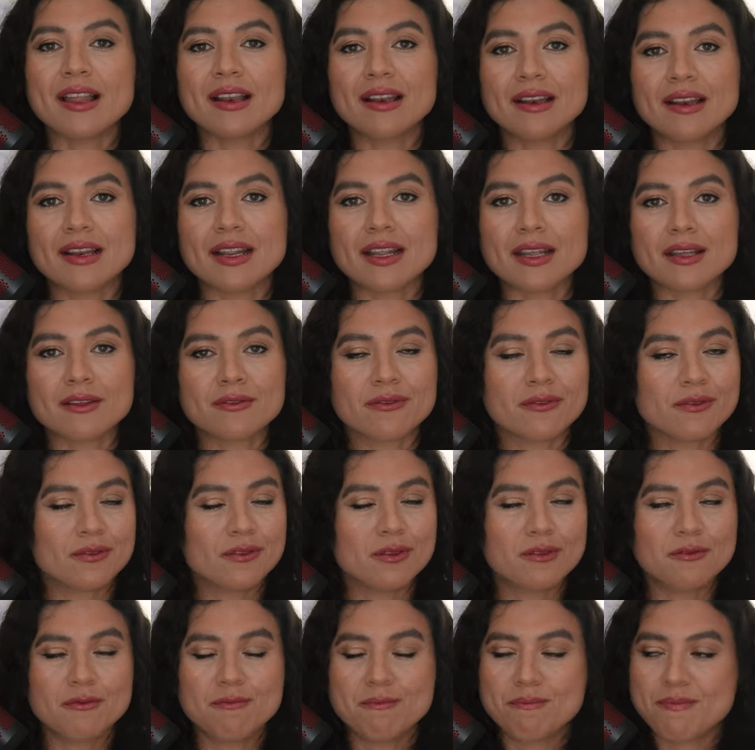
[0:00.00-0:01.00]
and live
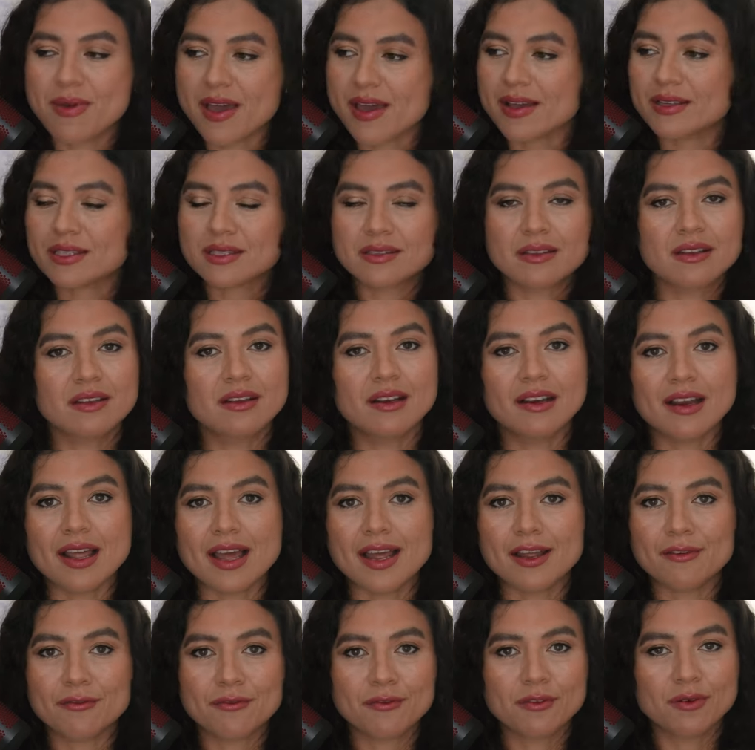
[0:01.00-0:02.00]
the best
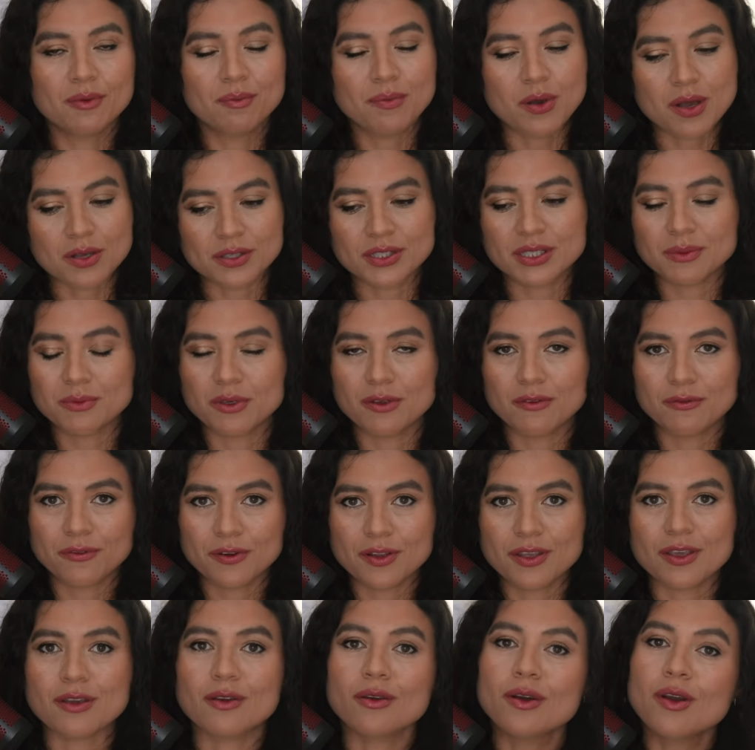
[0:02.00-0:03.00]
life possible
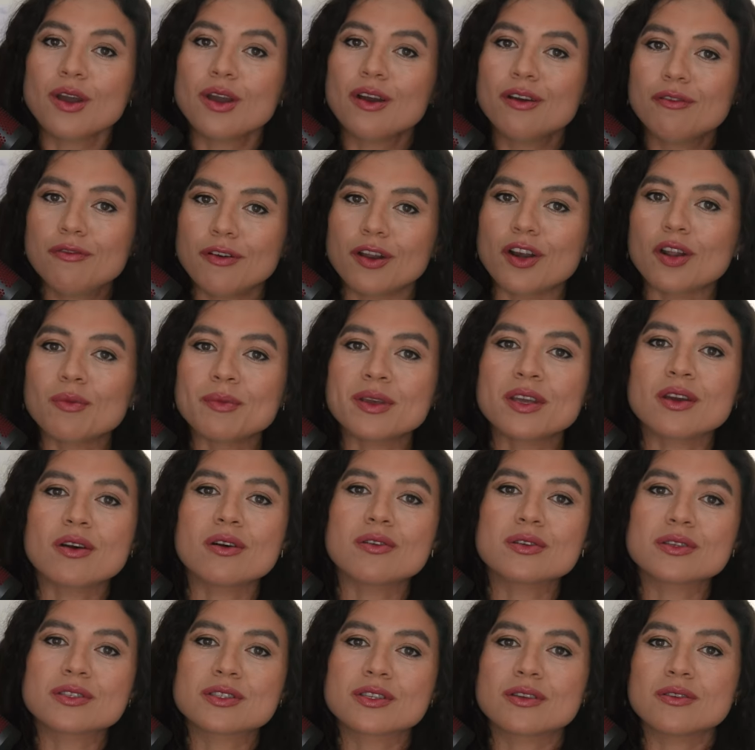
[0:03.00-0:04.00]
for you. Follow me
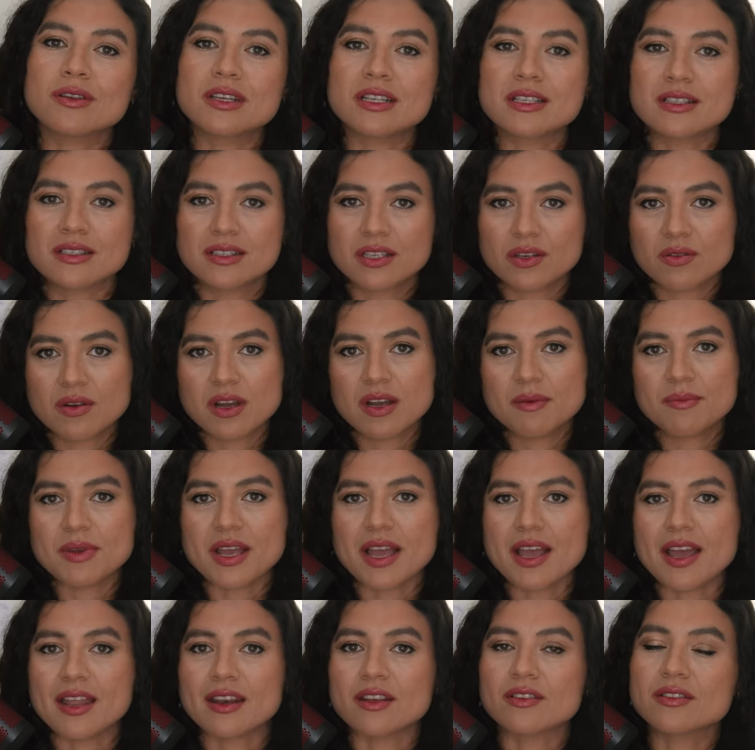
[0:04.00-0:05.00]
also on Instagram
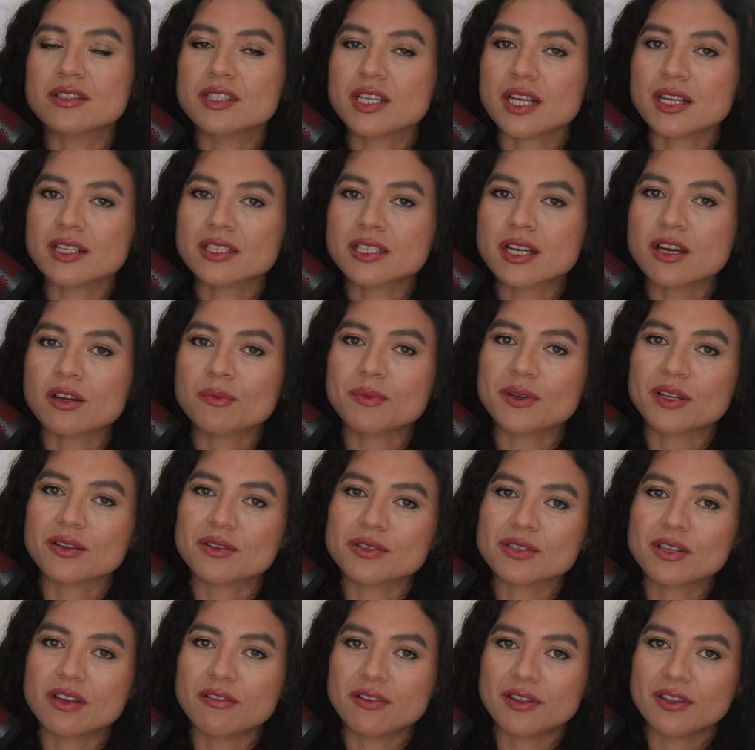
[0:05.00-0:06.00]
and on TikTok,
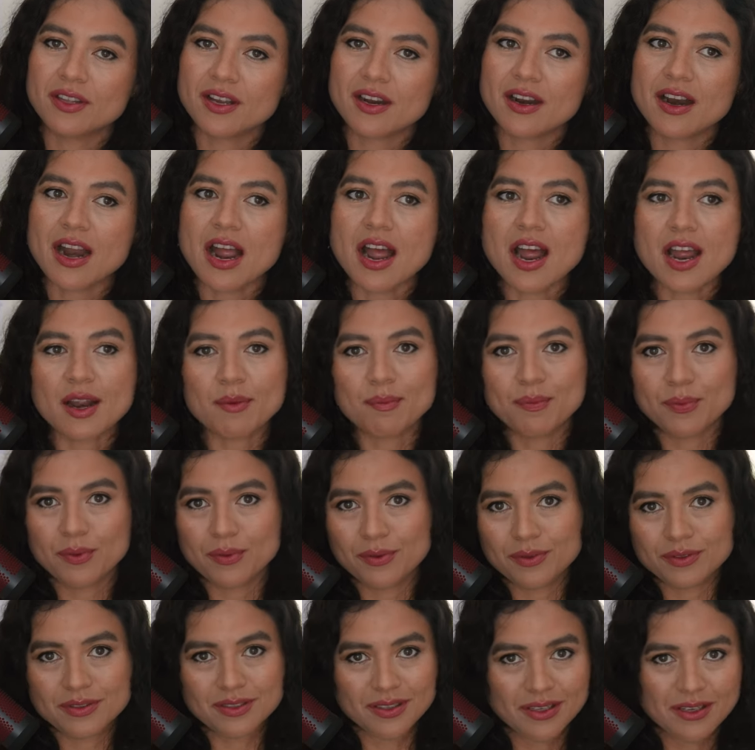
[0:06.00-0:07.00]
because over there I
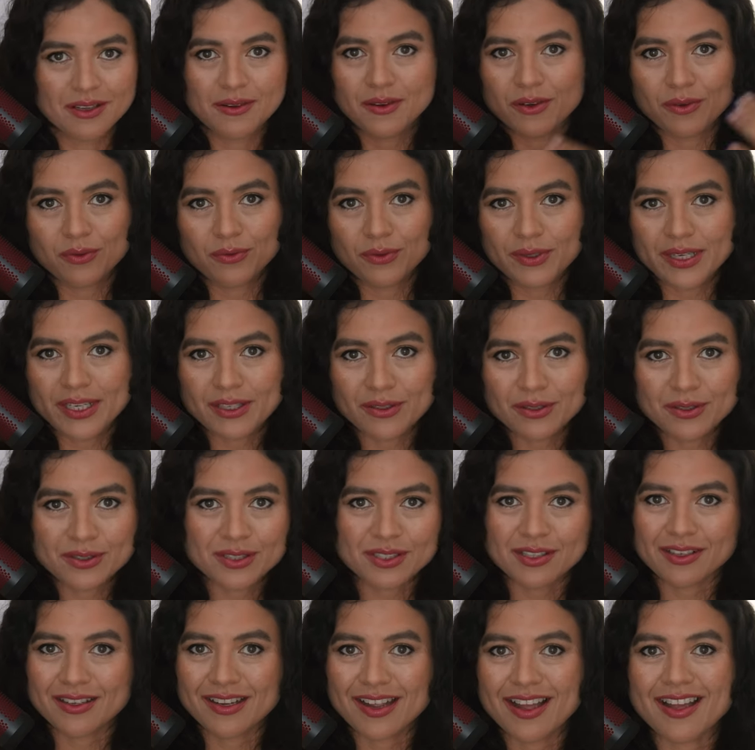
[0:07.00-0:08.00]
put
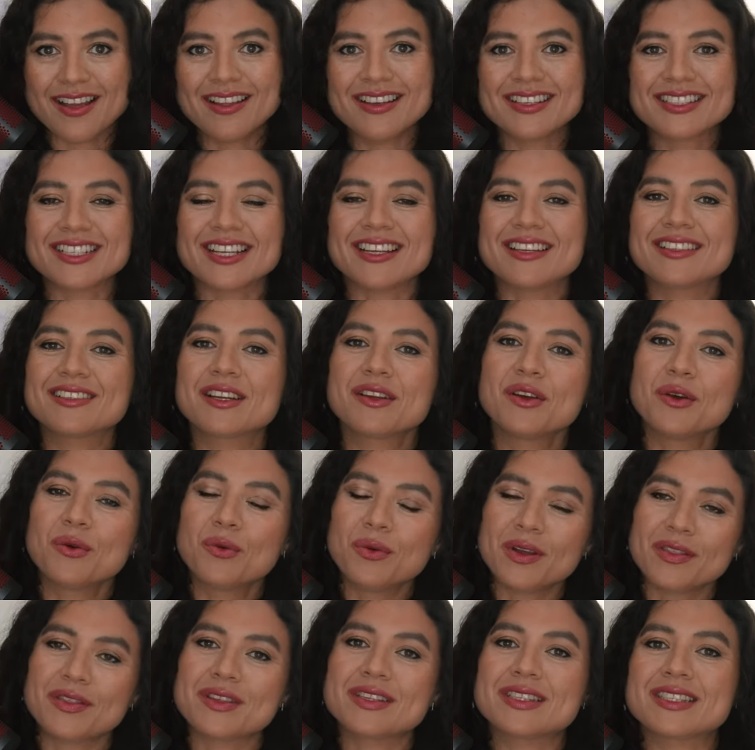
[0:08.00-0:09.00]
reels and content
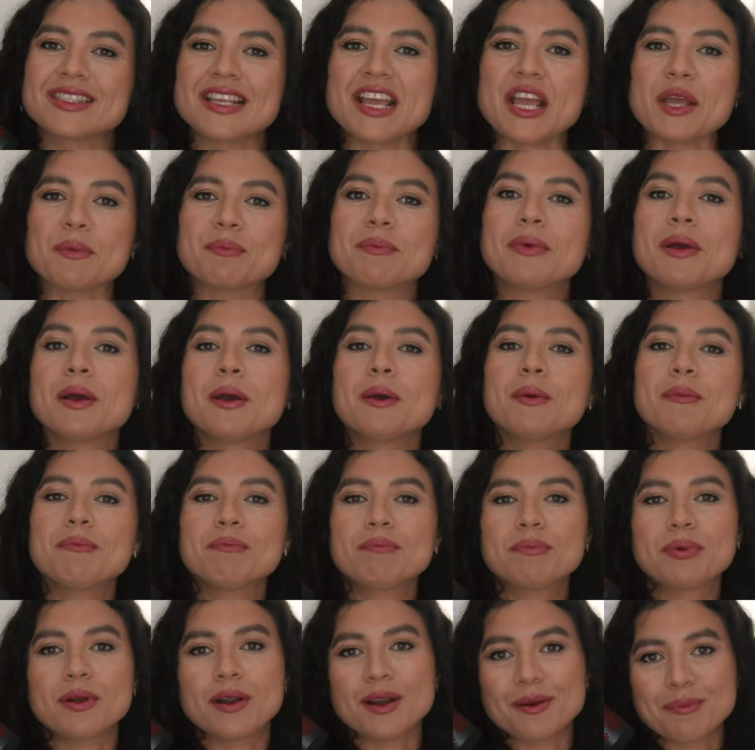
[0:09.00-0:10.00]
with the same
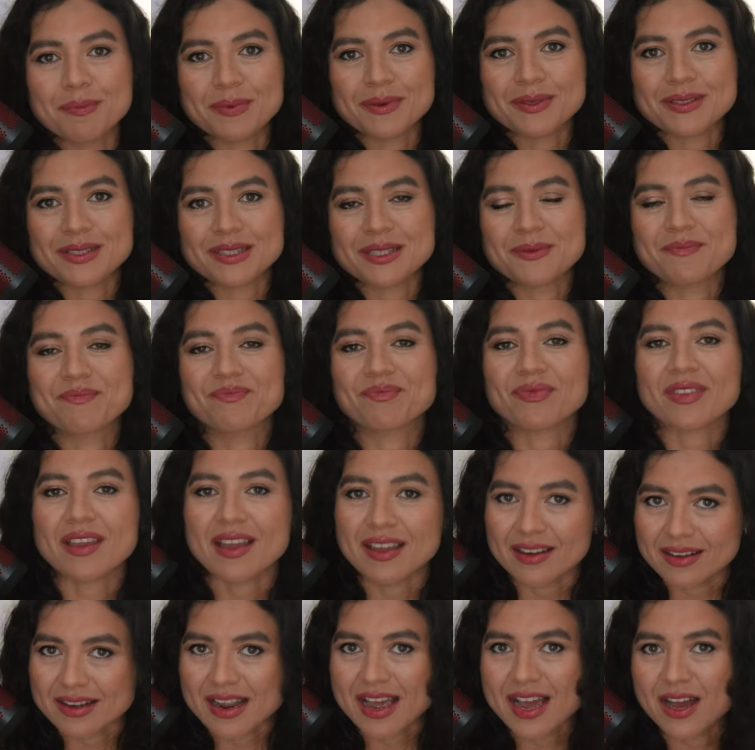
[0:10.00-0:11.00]
purpose.
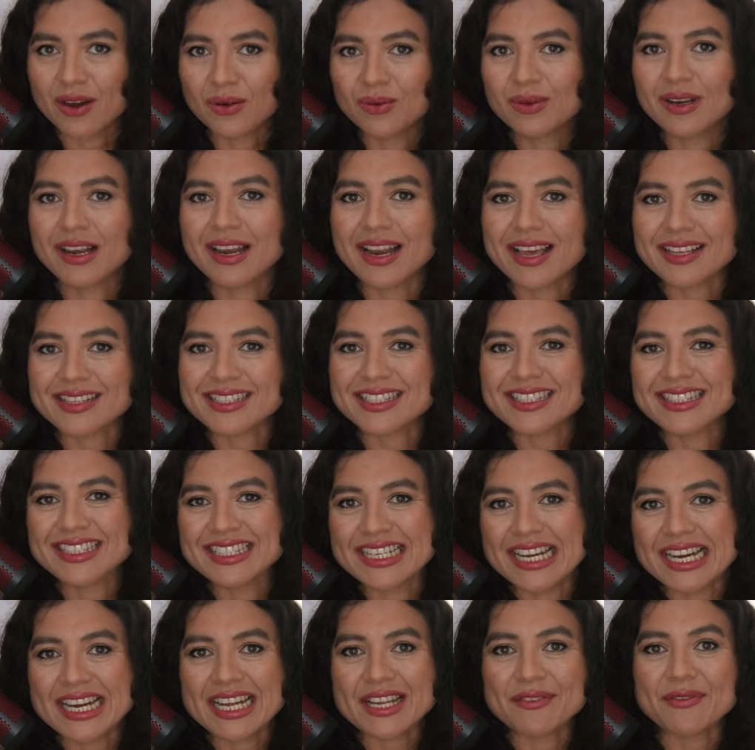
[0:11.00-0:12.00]
And now let's
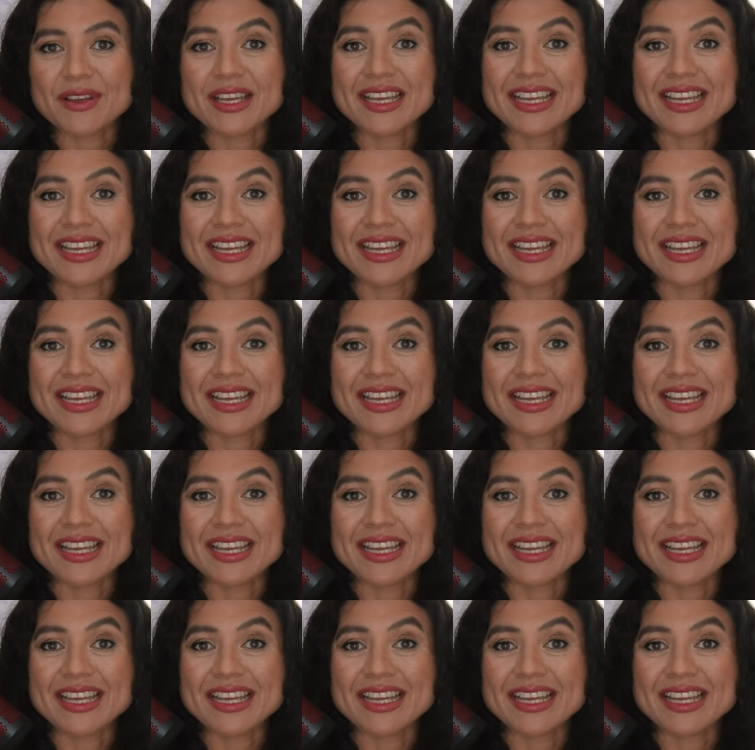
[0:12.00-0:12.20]
dive